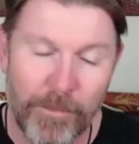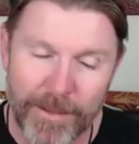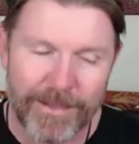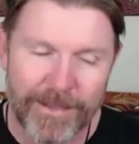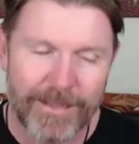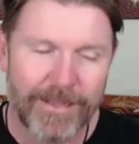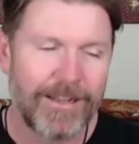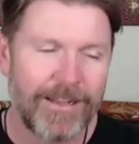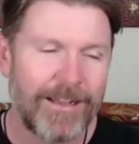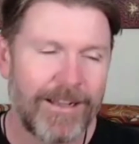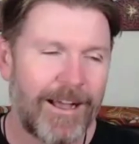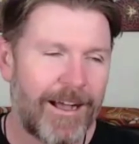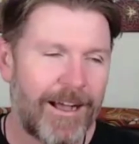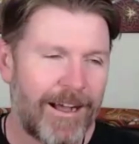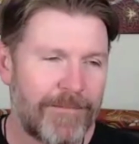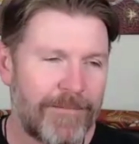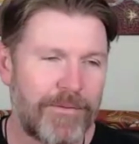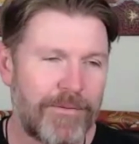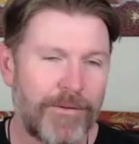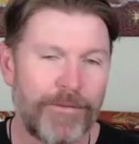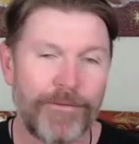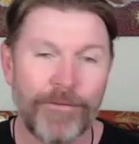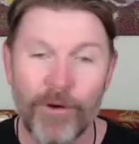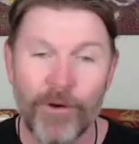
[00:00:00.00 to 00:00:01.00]

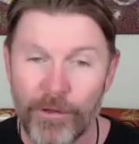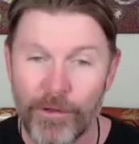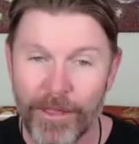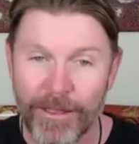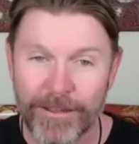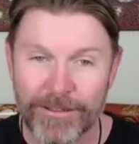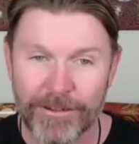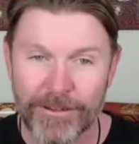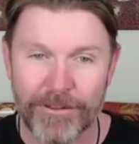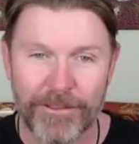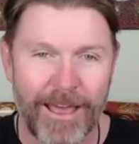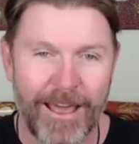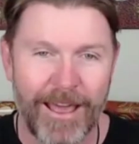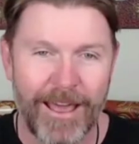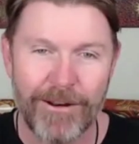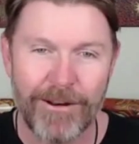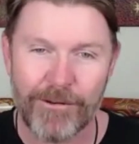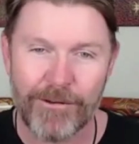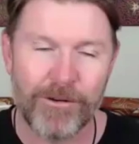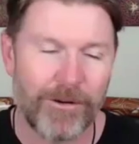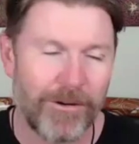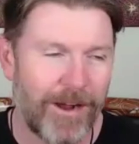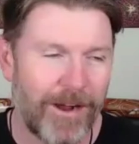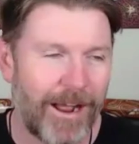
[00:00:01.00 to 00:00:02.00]
But before they do that,
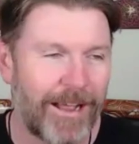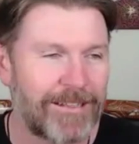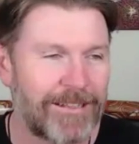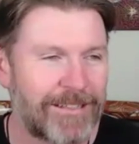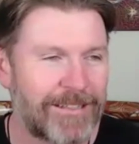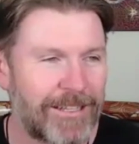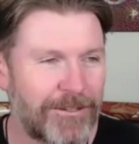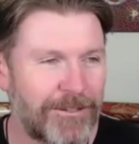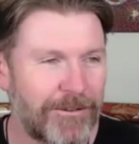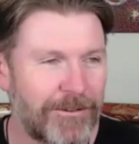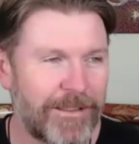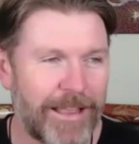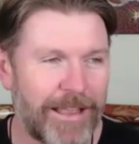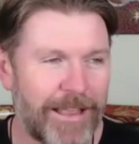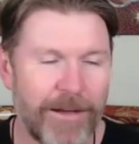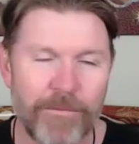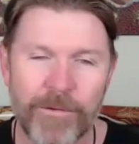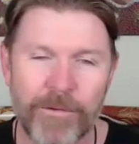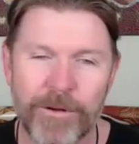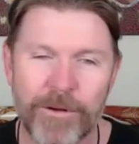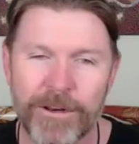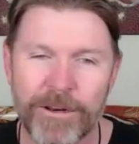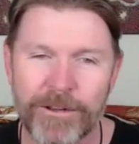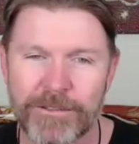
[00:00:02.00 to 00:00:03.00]
or as they're doing
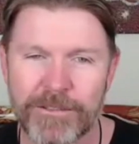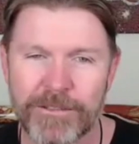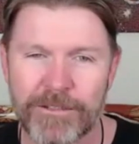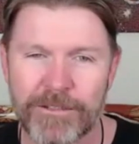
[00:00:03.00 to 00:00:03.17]
that, what else could